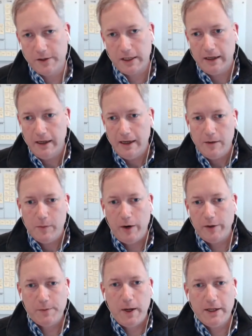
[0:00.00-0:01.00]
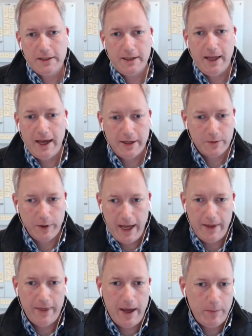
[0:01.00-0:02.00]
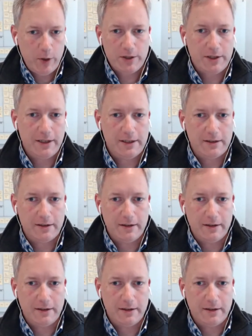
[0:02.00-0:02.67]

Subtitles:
And my response to that is, well, that person it's